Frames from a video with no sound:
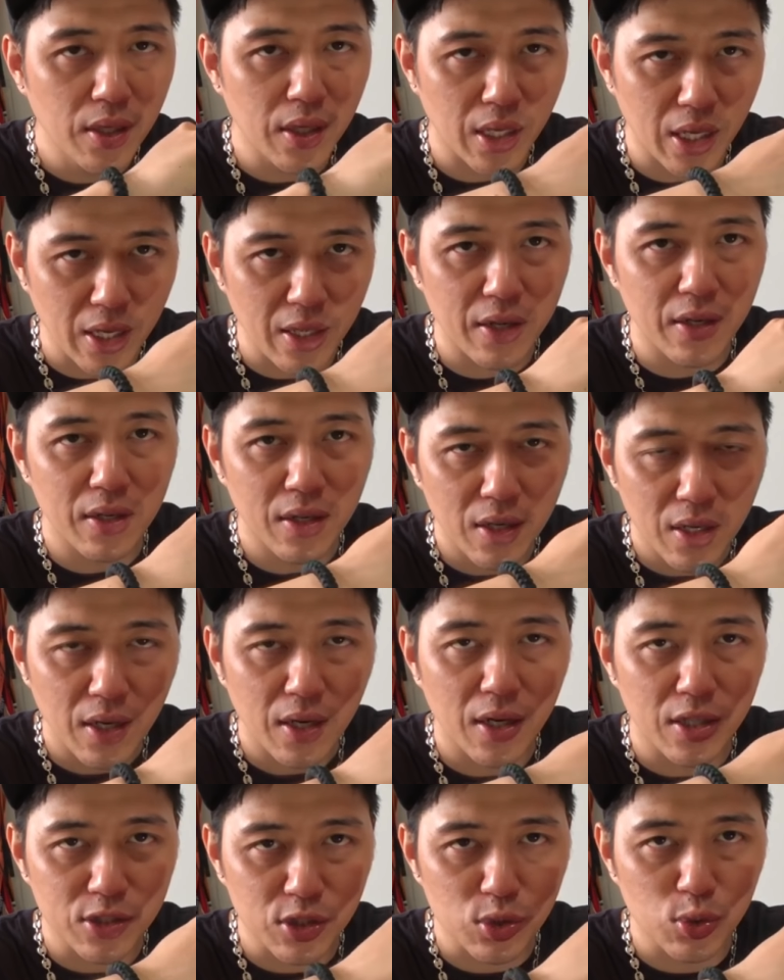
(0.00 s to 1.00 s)
in
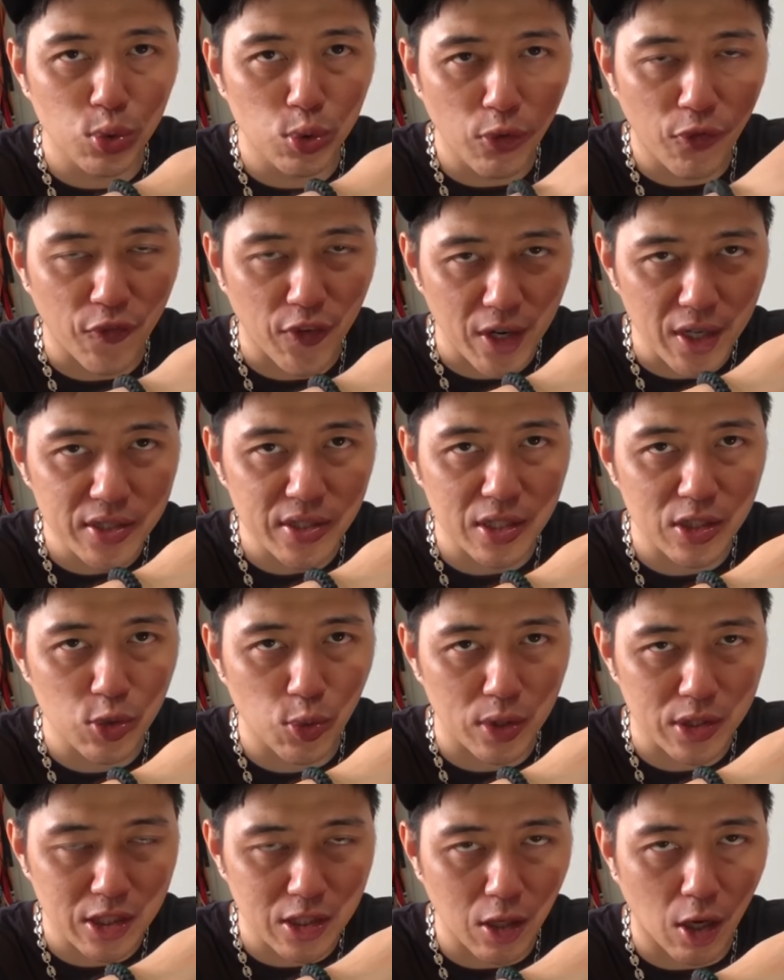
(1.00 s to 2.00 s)
a screw first
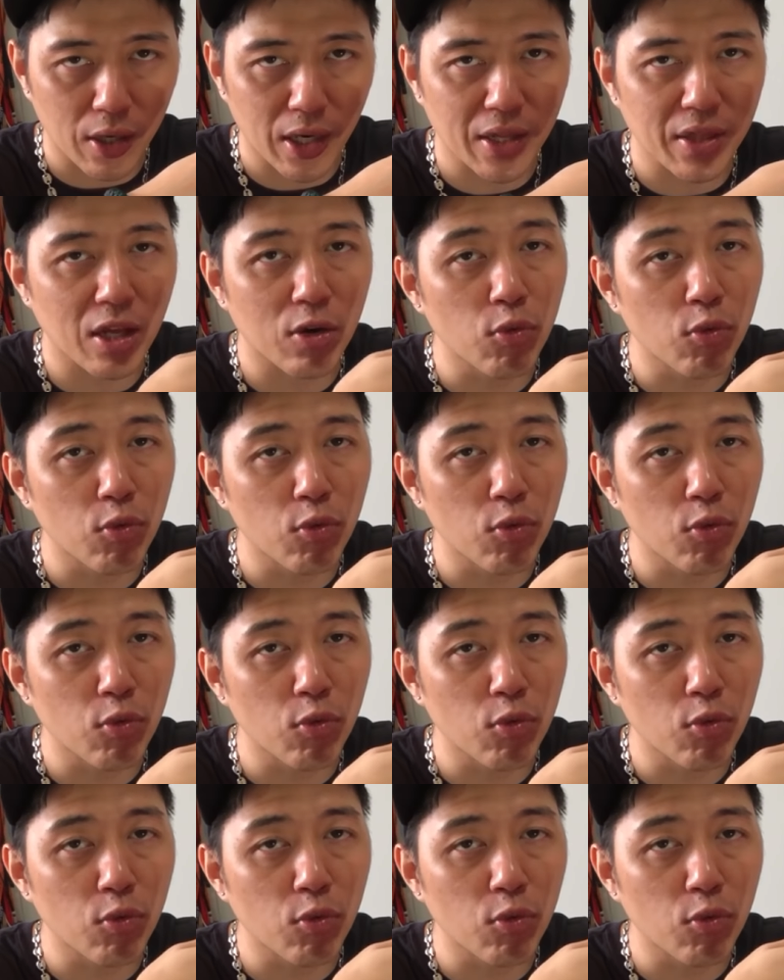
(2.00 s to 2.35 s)
into a slot and